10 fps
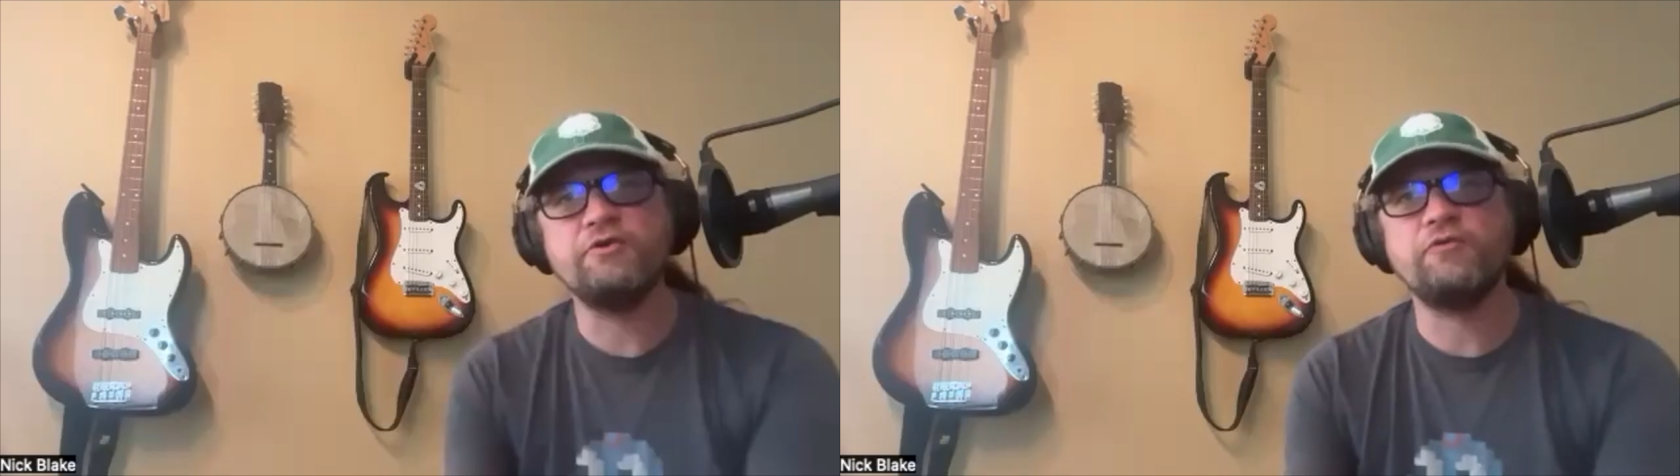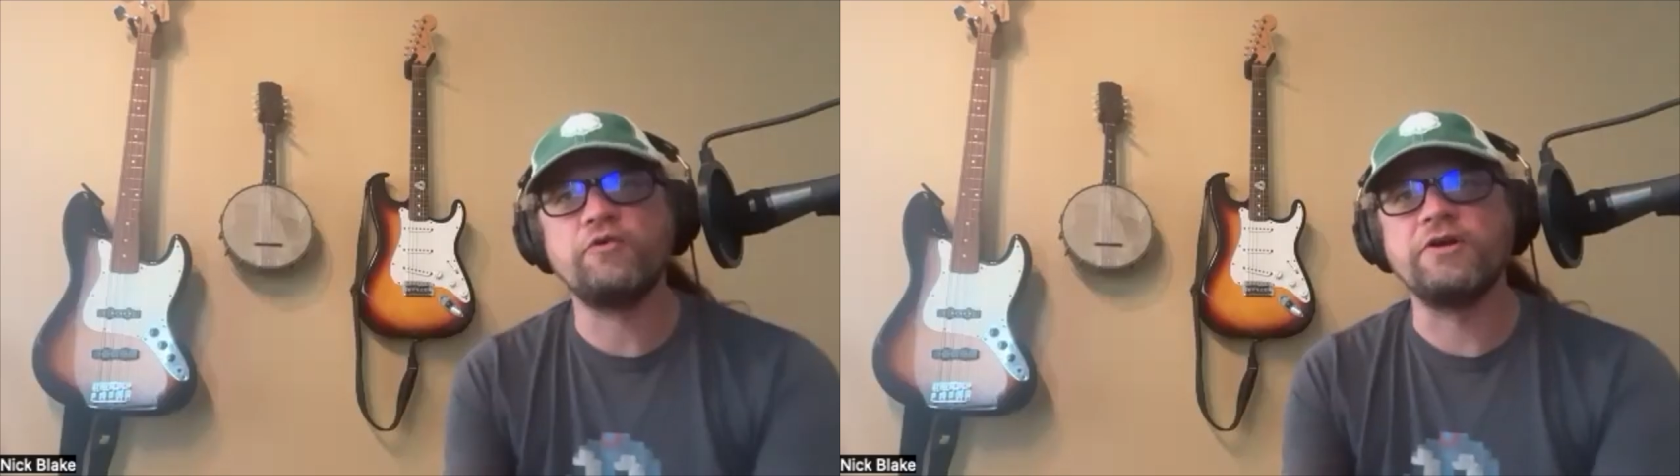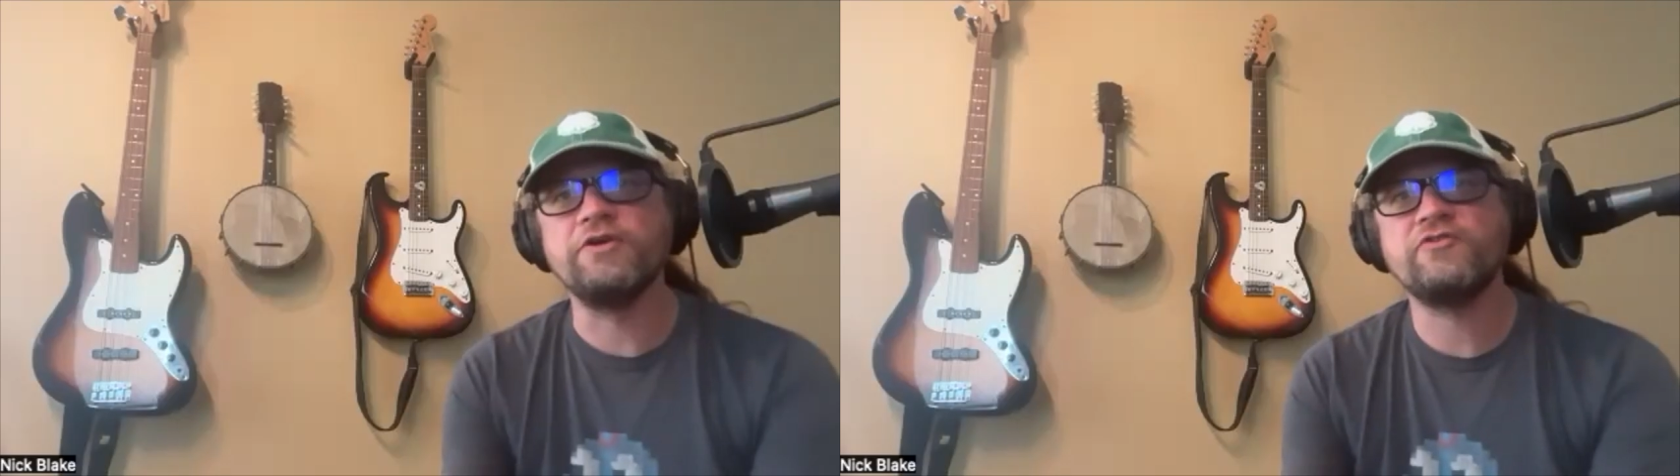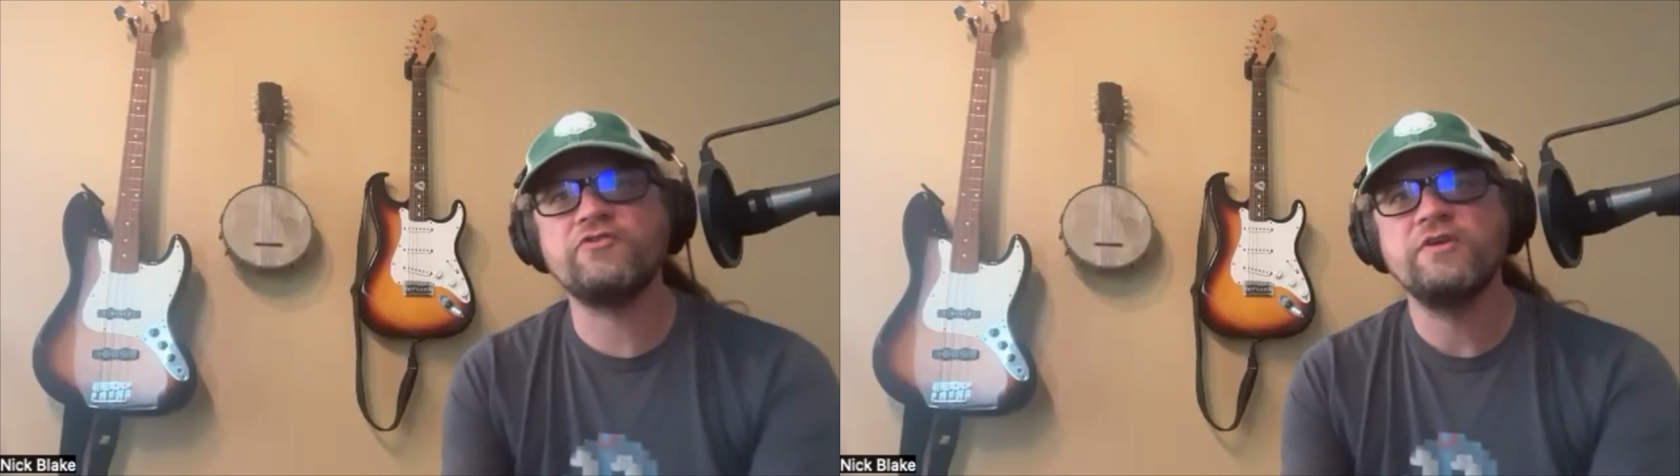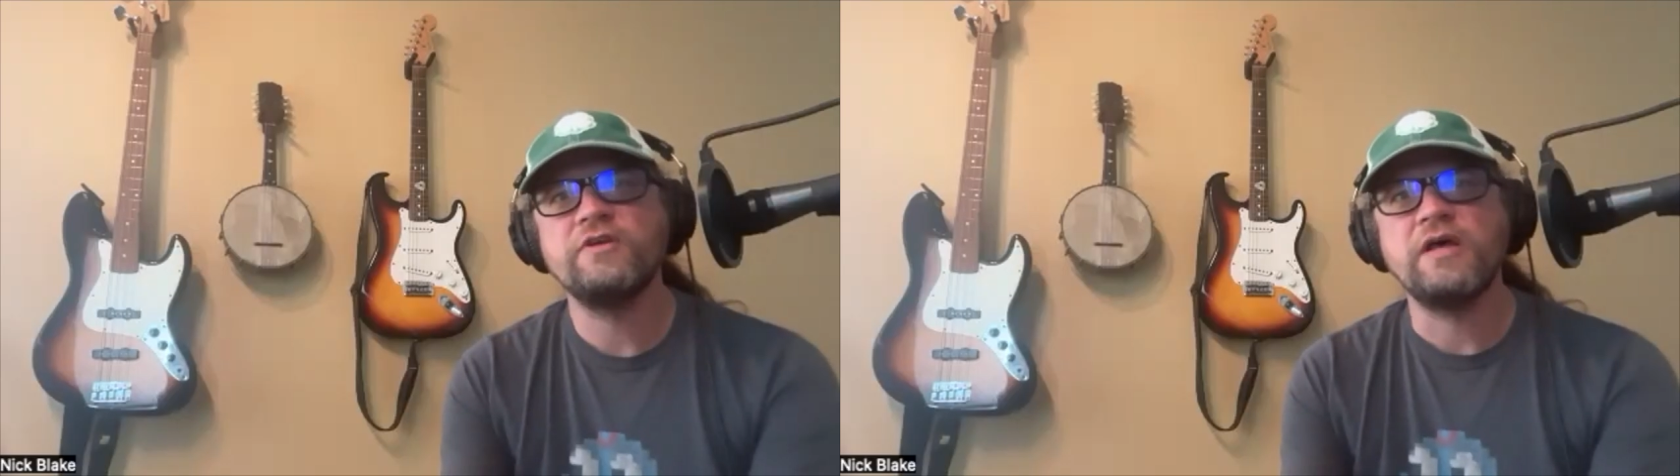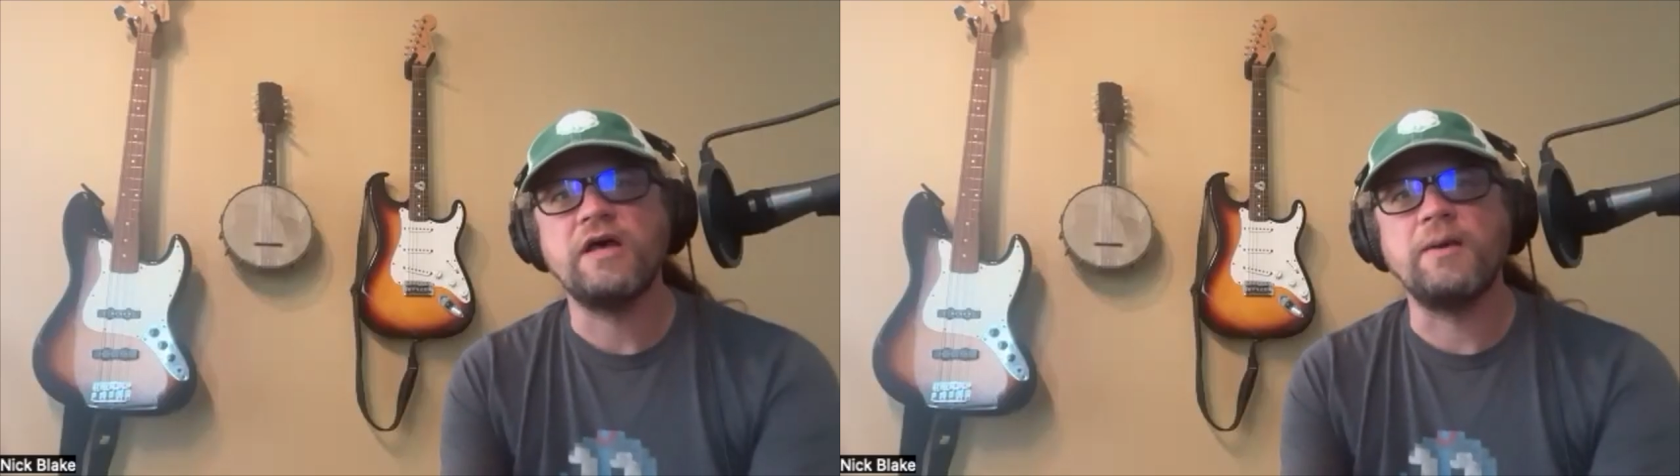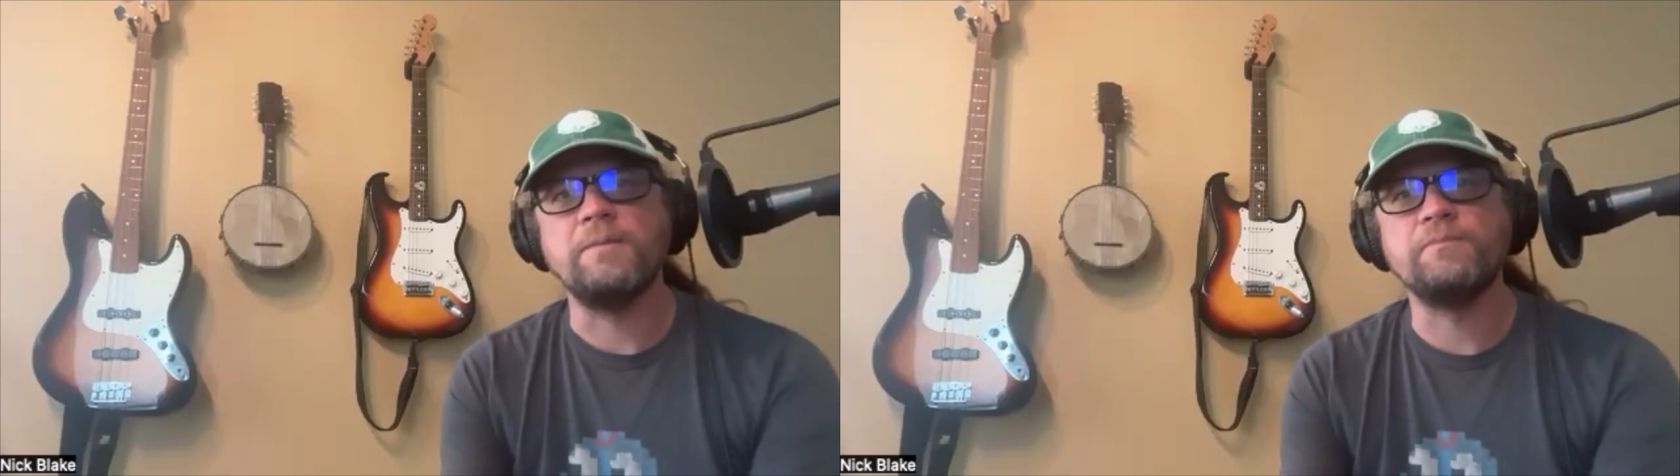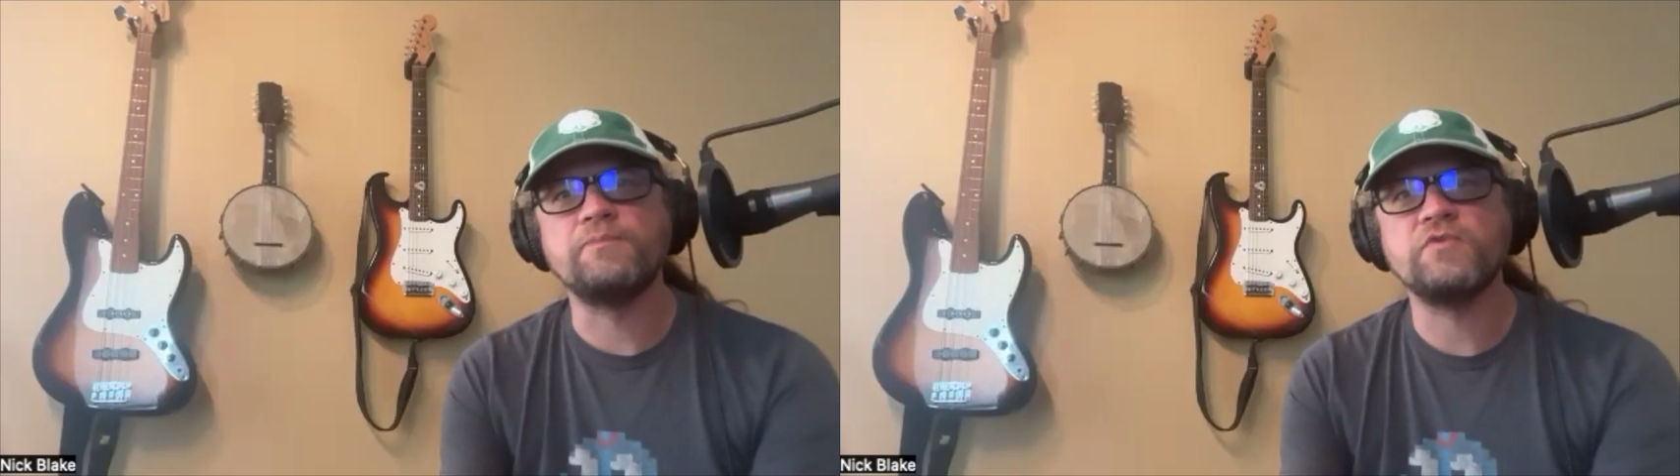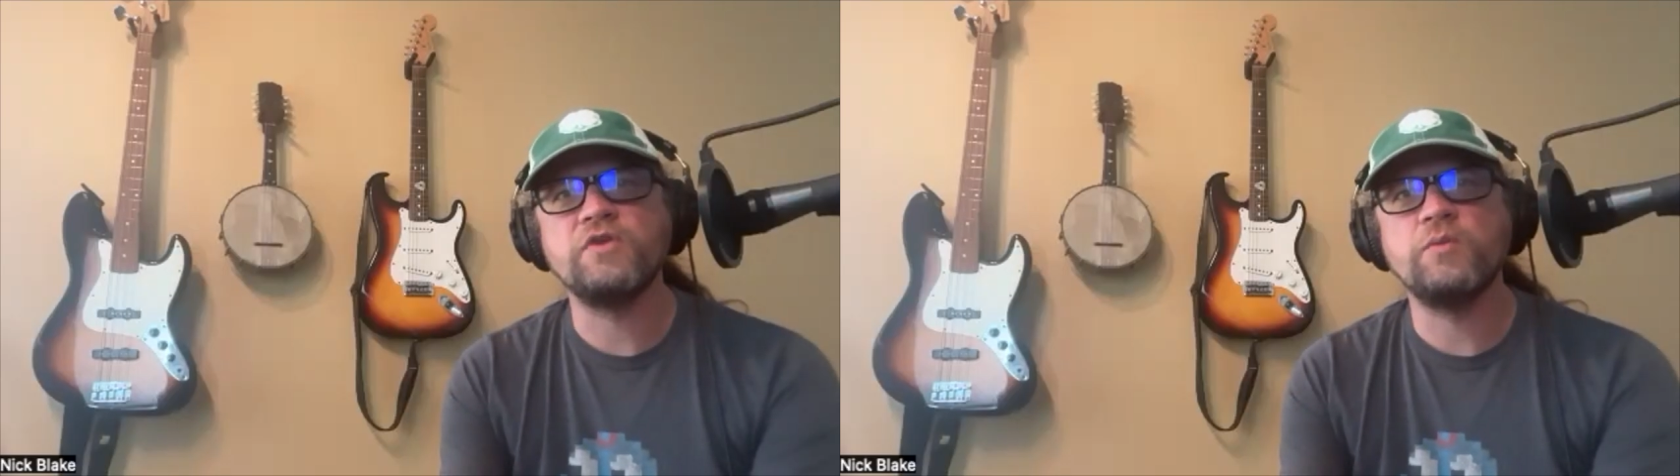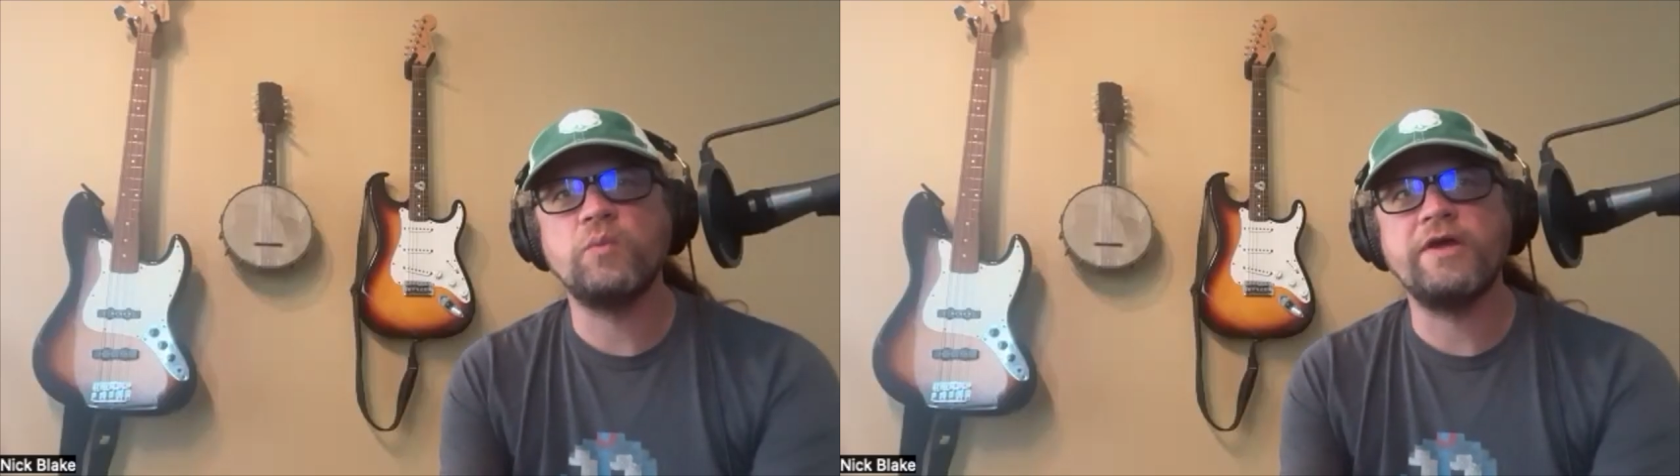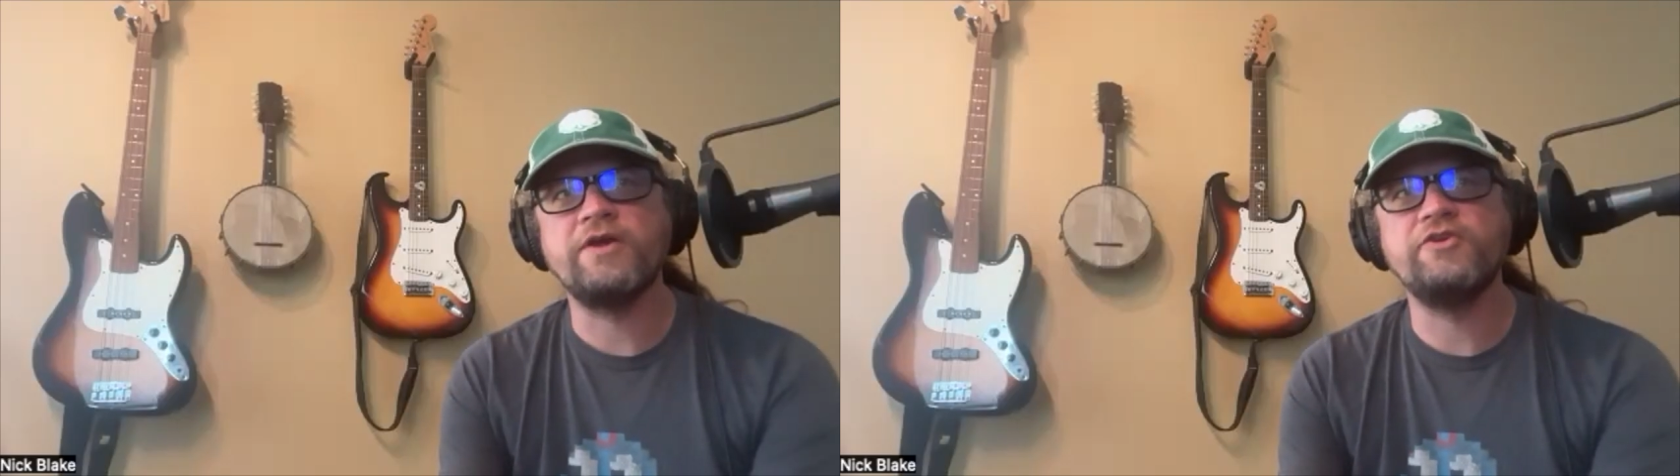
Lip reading: for us where